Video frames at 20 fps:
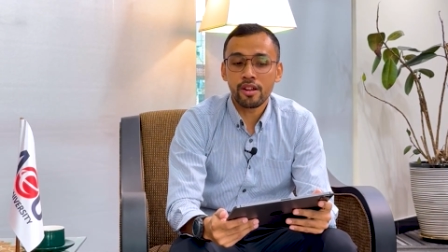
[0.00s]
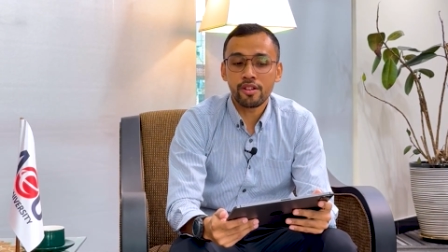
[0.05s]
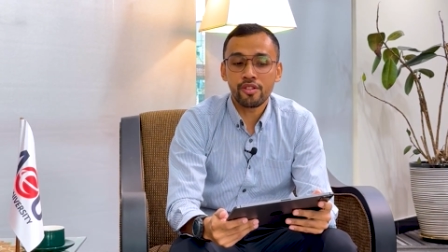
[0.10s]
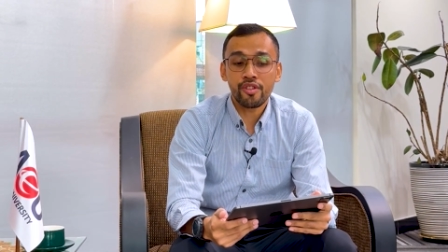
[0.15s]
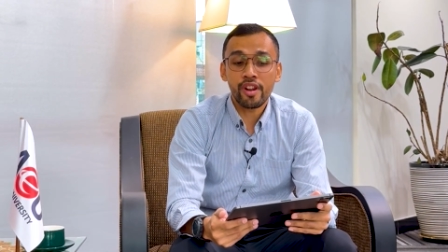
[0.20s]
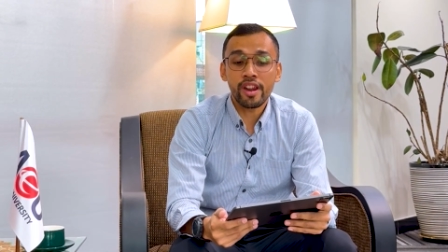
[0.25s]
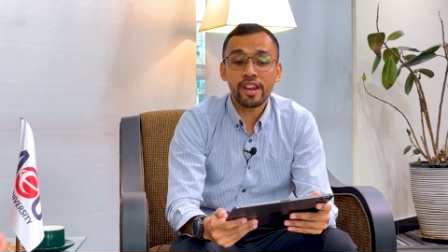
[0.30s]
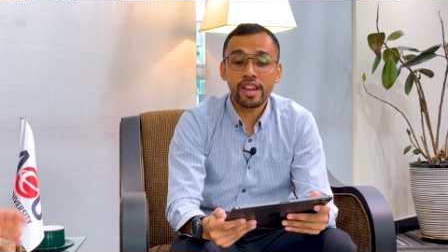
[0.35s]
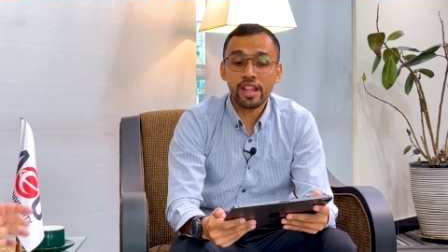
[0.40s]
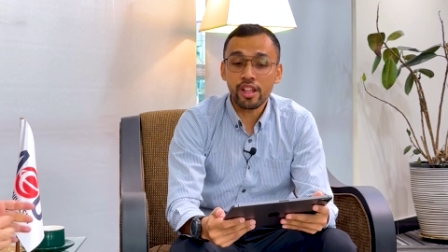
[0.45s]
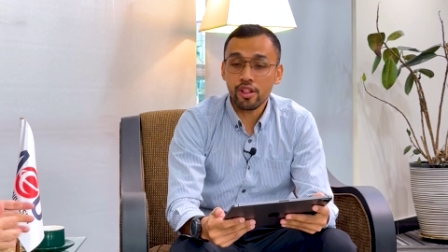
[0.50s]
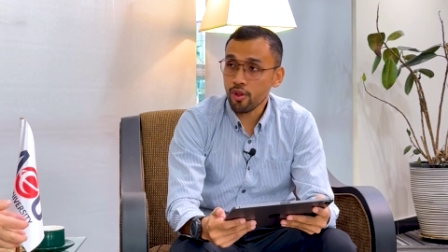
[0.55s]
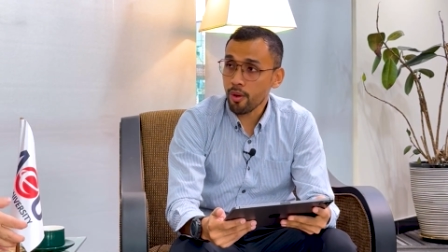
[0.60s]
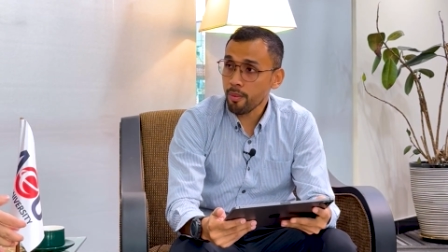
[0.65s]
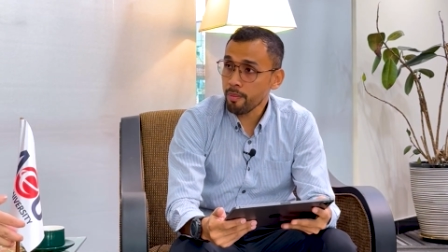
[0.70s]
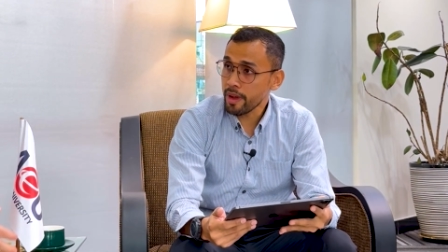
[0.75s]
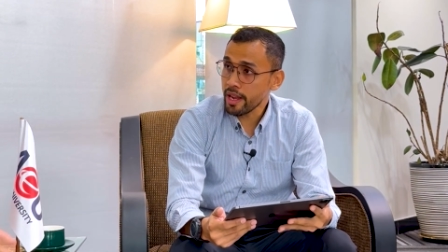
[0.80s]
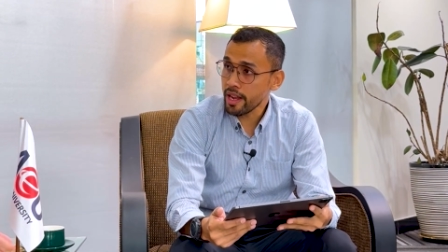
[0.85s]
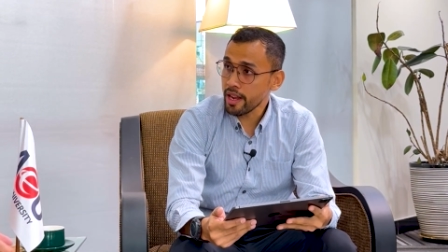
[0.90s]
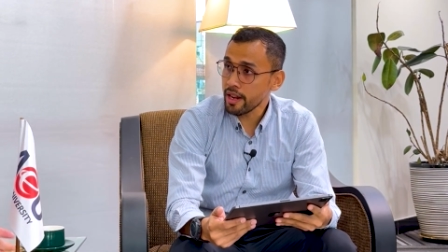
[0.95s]
trending
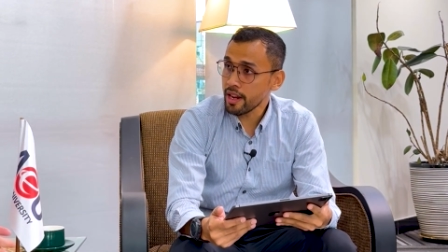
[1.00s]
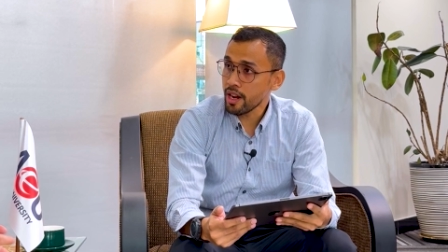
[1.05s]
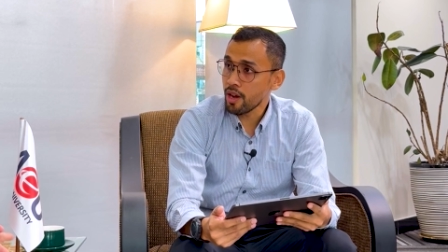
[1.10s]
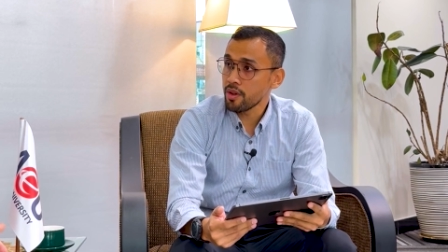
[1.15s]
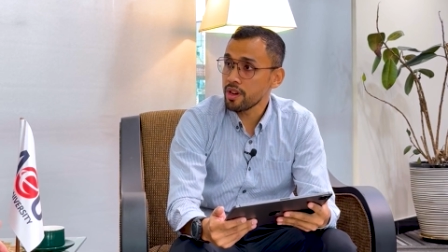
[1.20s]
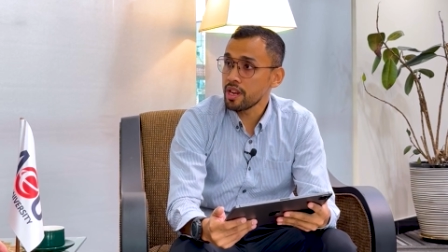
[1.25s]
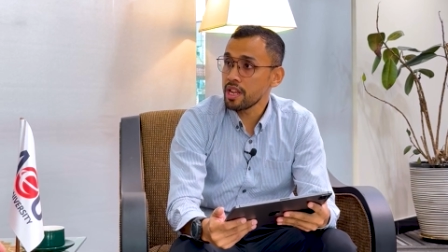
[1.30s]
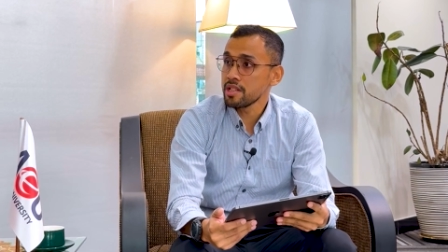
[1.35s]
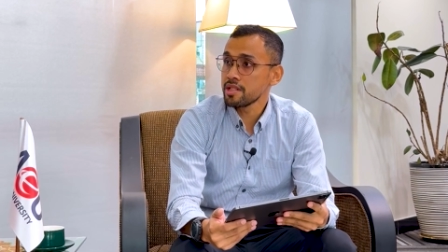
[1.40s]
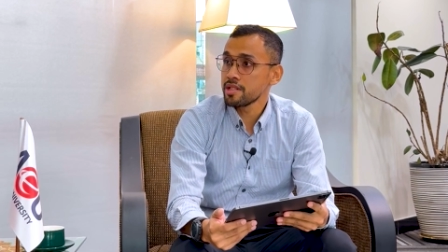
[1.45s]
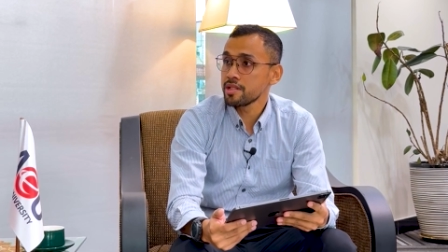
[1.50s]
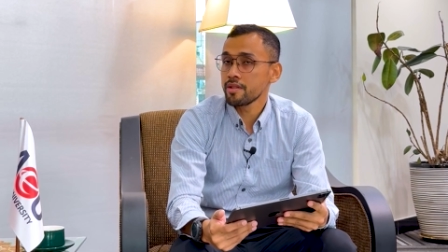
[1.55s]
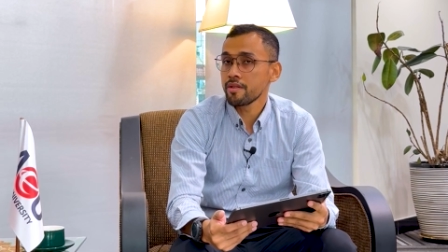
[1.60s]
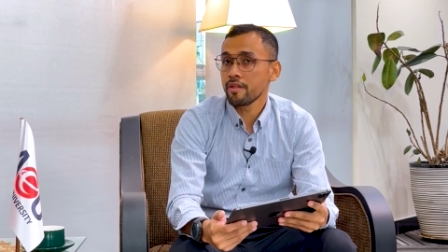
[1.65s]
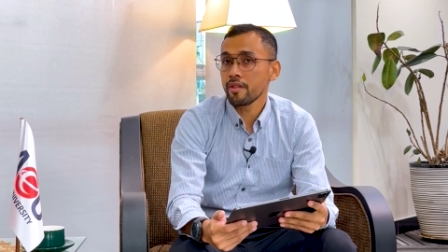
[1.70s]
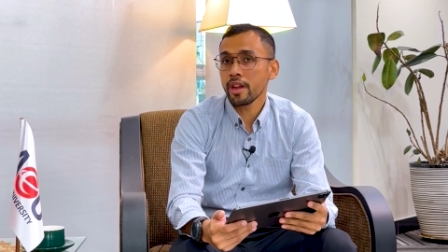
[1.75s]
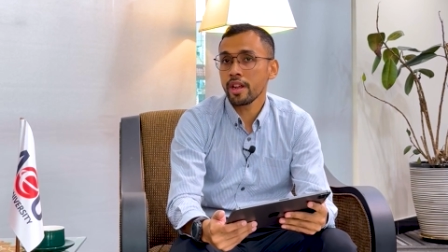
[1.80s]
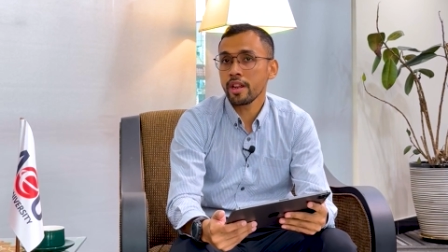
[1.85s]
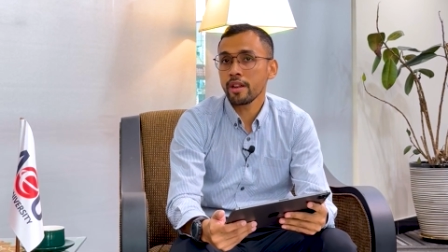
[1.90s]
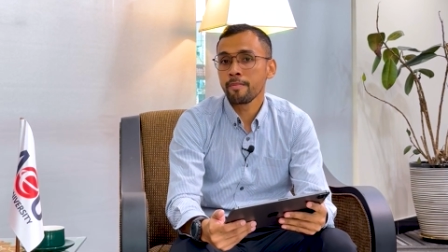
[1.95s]
topic nowadays,
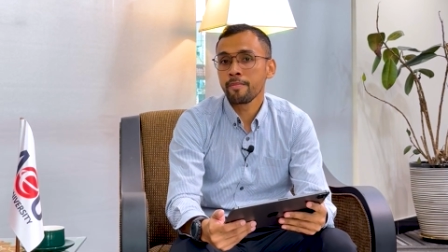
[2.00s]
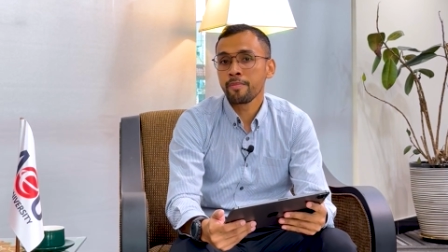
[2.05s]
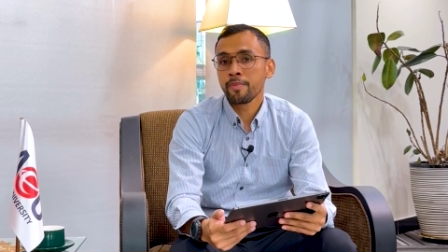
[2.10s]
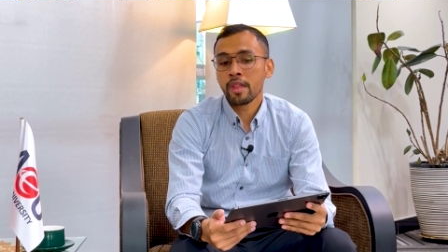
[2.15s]
right?